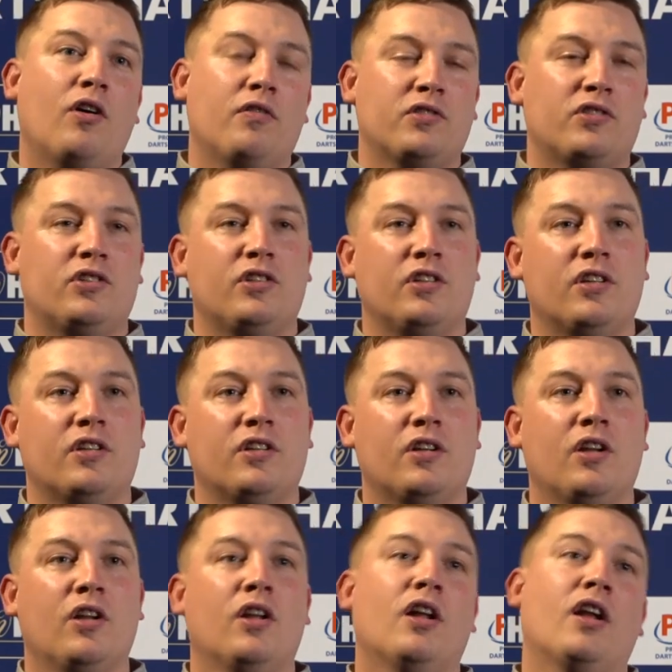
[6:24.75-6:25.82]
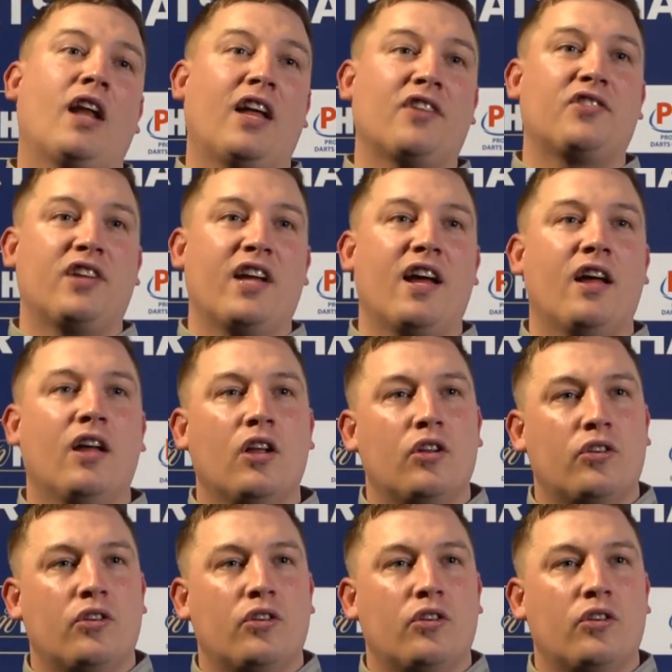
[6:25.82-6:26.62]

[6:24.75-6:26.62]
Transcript: obviously, last year.